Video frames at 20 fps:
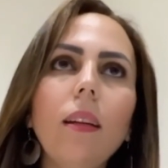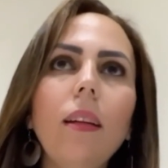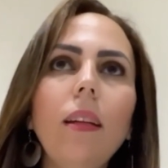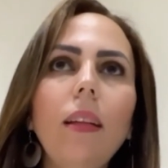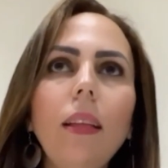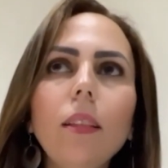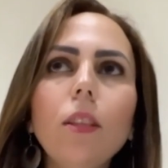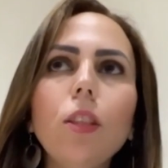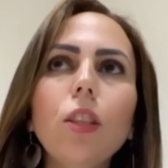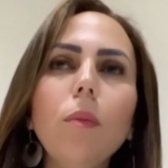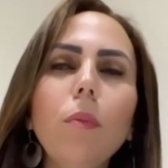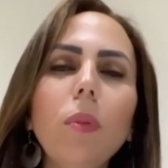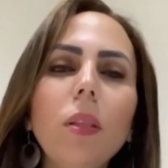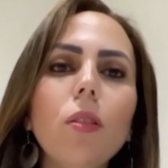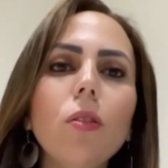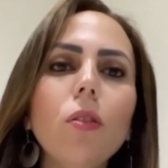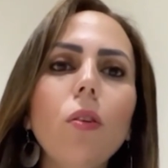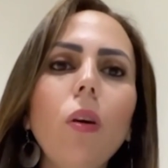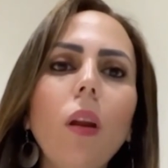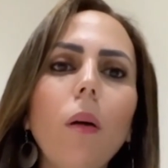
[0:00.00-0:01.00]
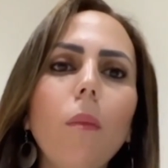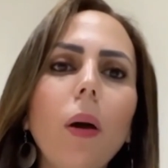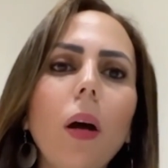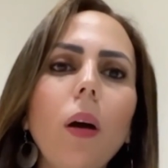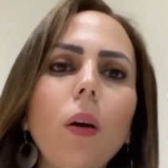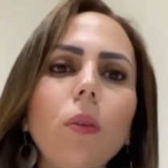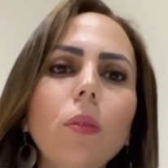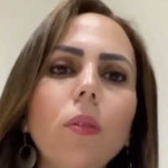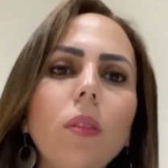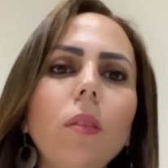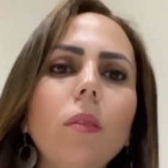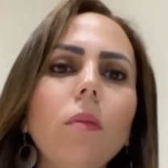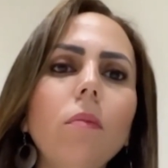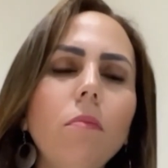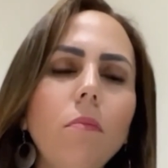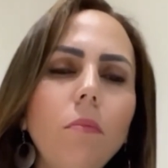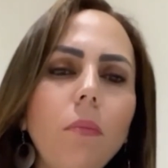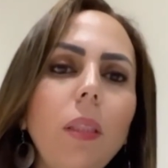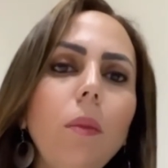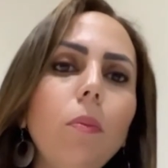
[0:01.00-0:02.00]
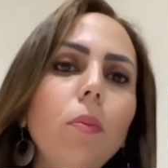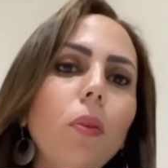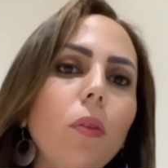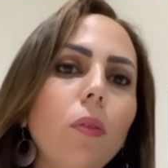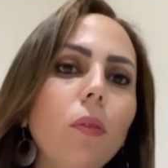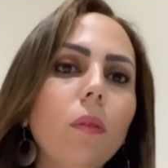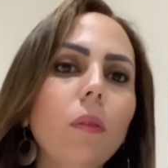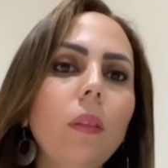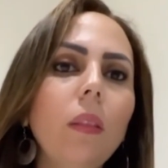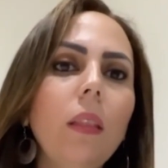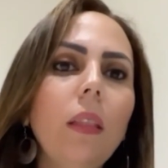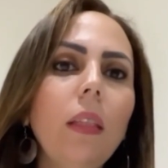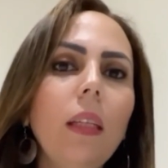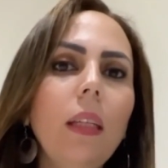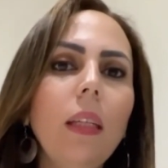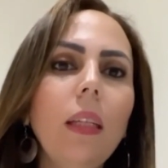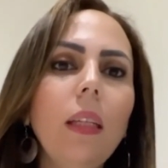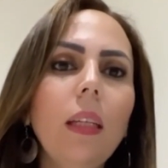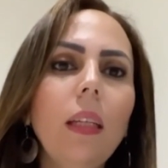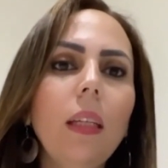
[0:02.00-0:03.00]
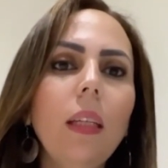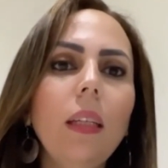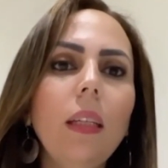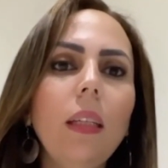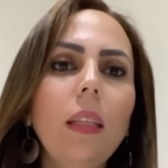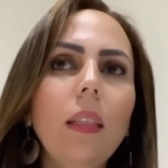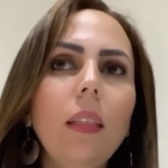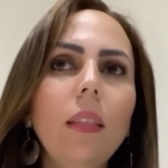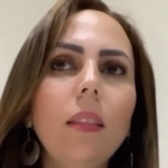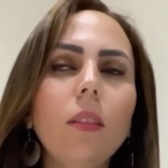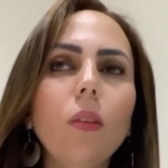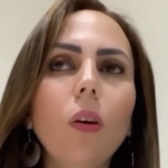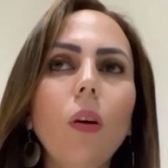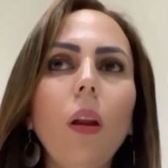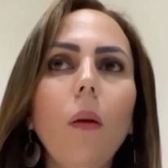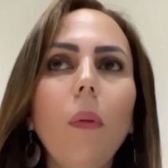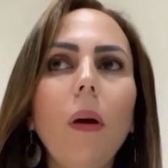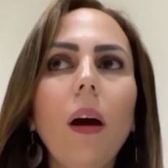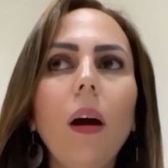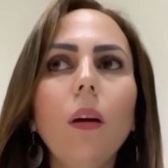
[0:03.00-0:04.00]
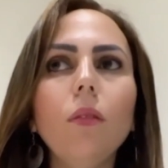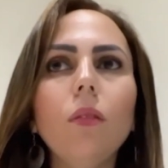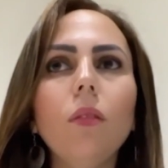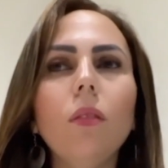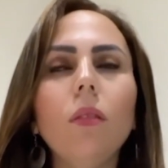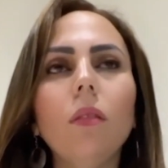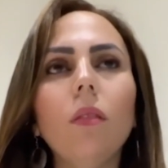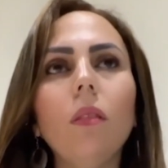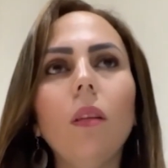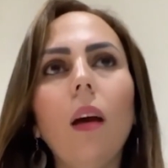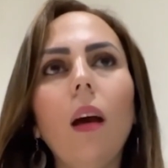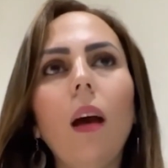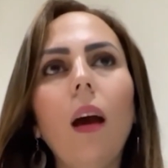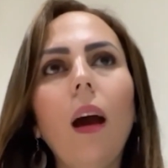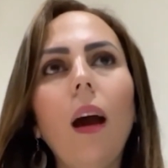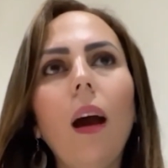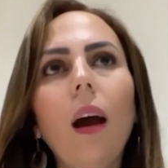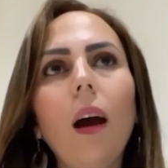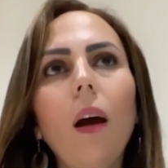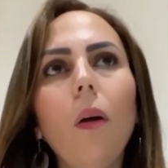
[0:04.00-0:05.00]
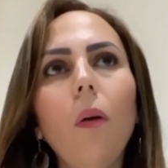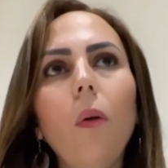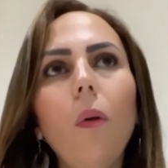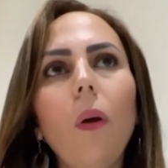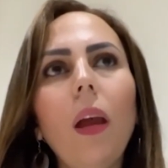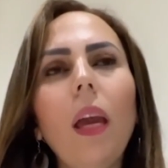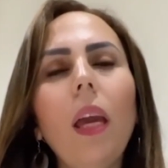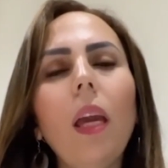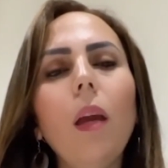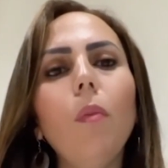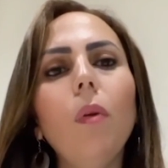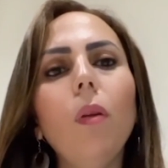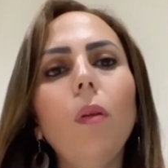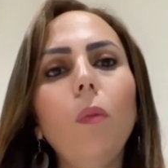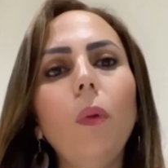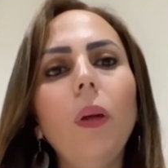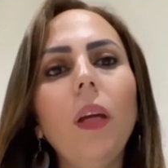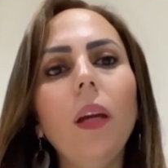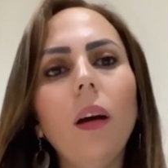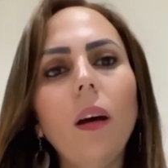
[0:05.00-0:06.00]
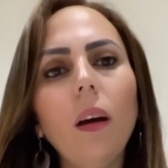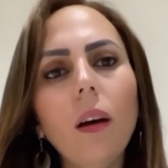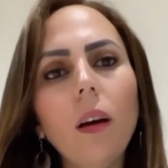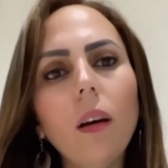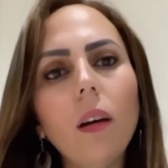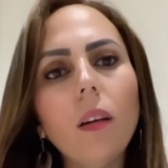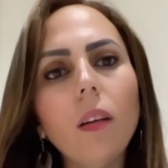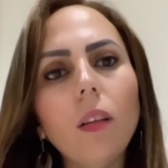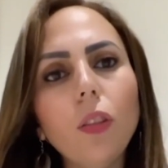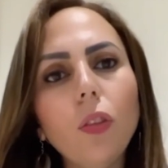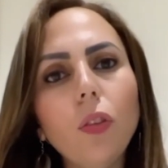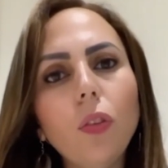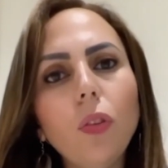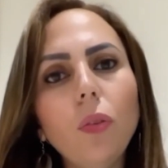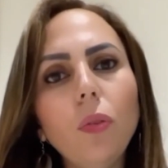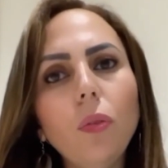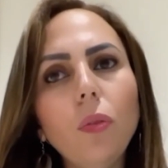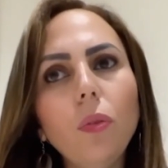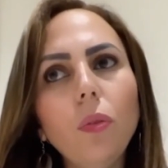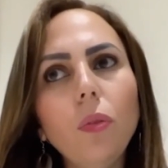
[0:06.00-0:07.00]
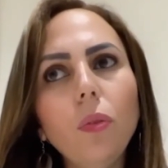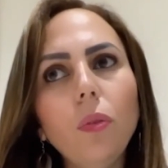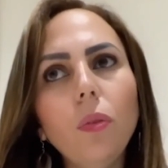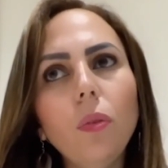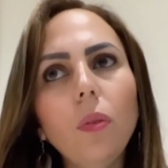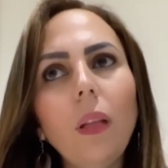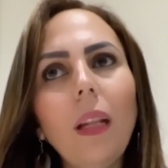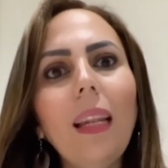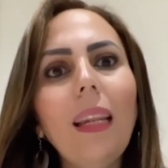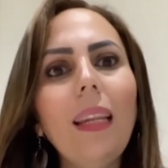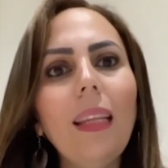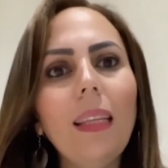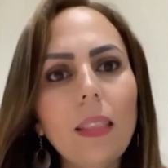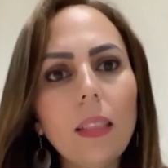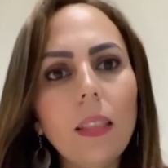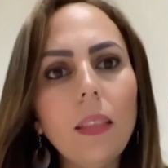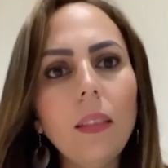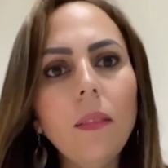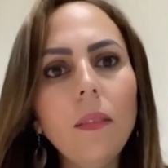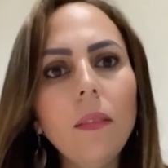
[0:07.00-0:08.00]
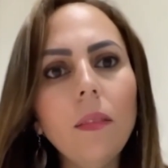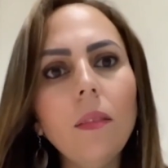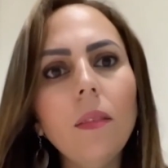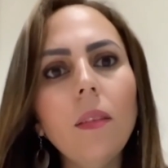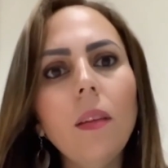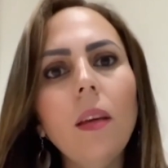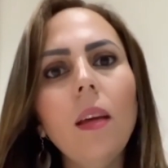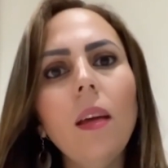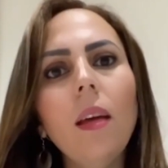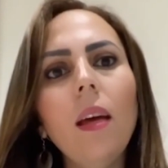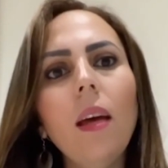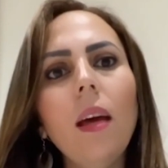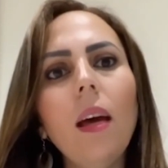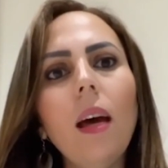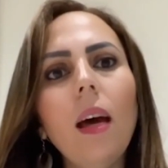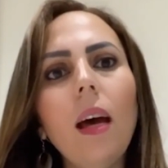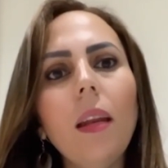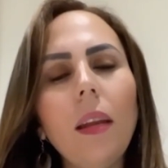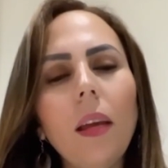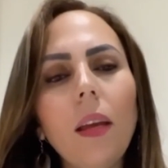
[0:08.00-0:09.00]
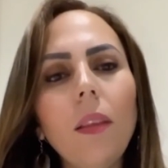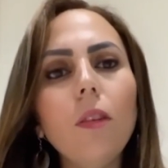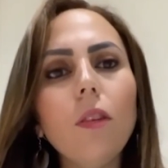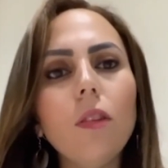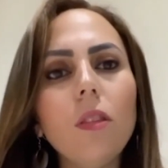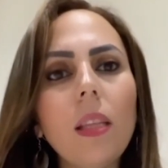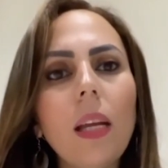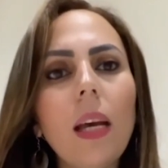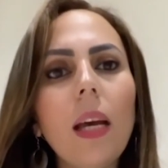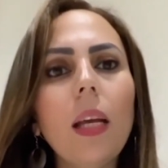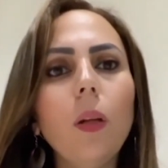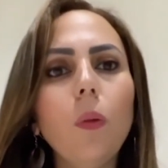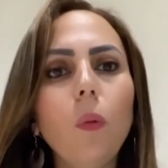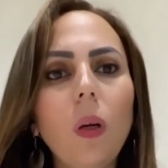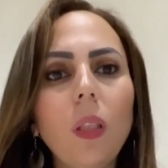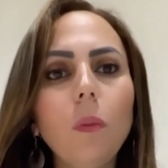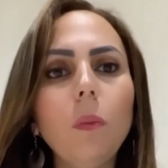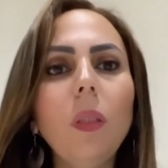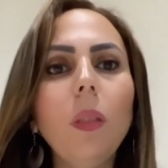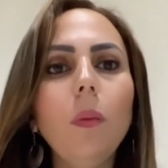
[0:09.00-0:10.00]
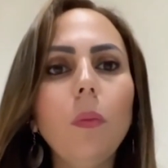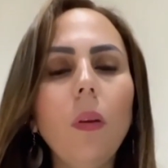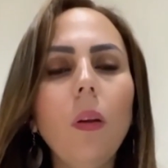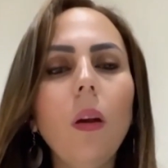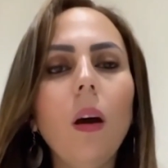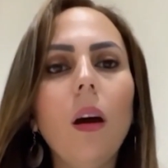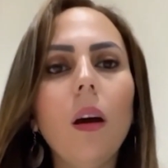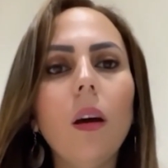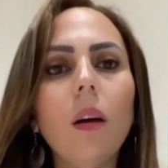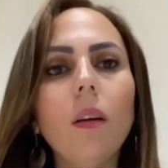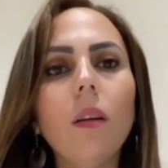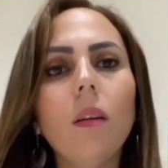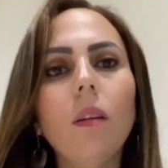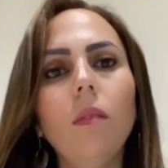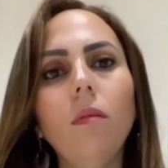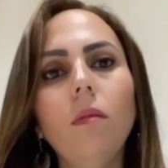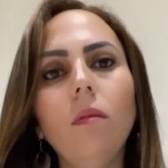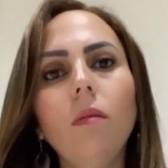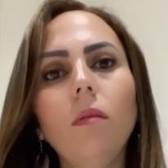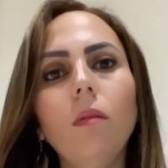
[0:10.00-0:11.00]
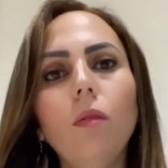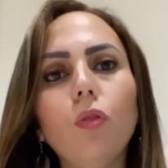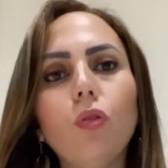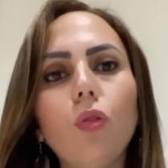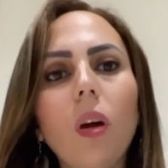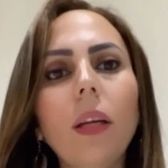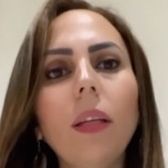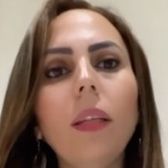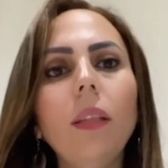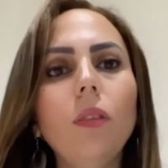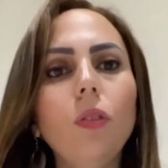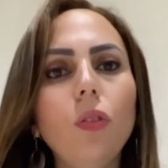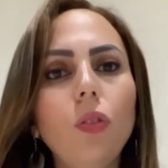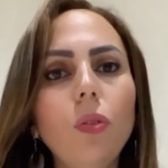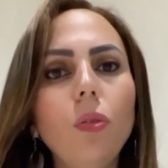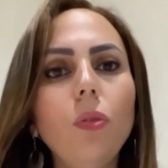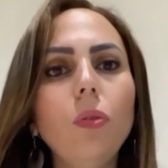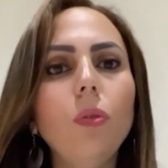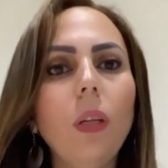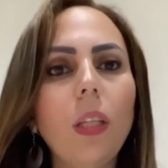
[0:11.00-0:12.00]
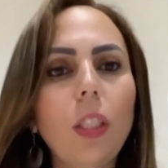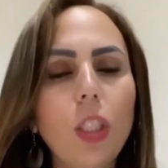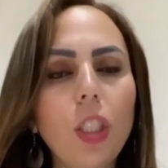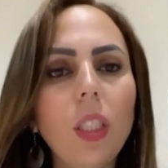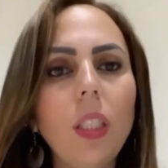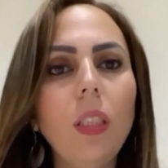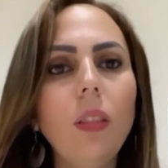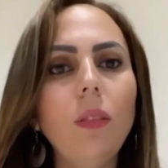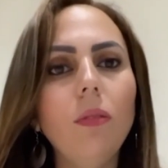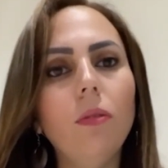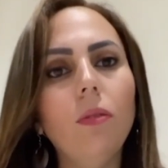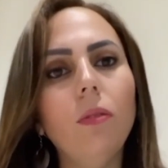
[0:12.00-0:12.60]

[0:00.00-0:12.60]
Leadership, it's all about people. It's all about how able we are to listen and understand what people are trying to achieve.